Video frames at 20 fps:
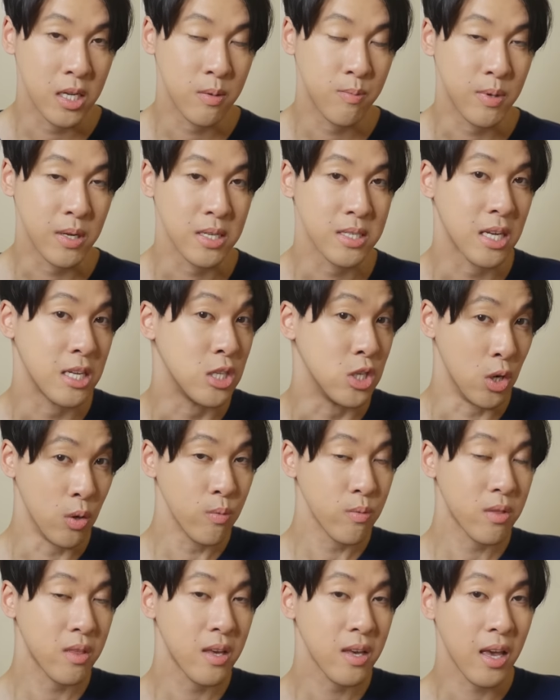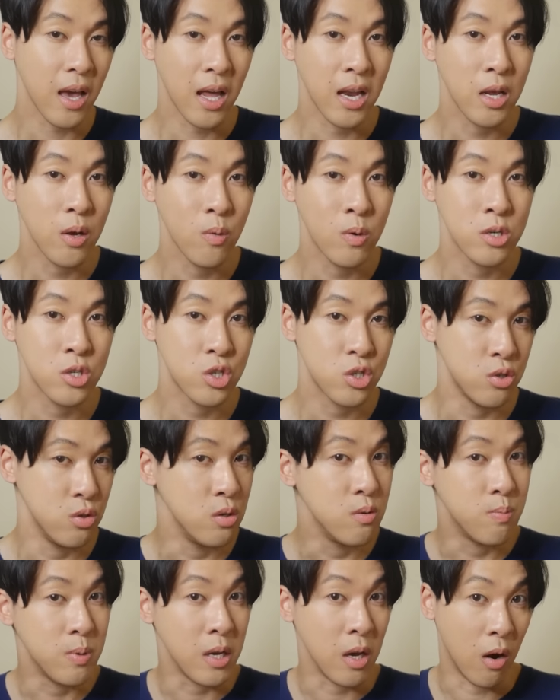it because I don't think anyone
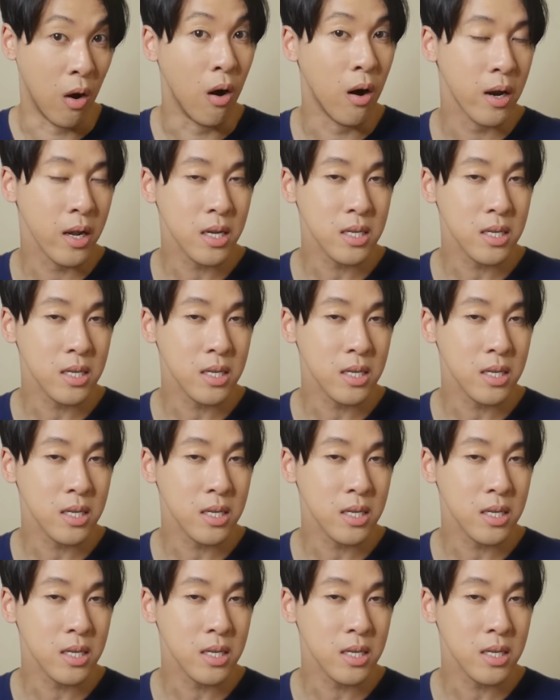should be on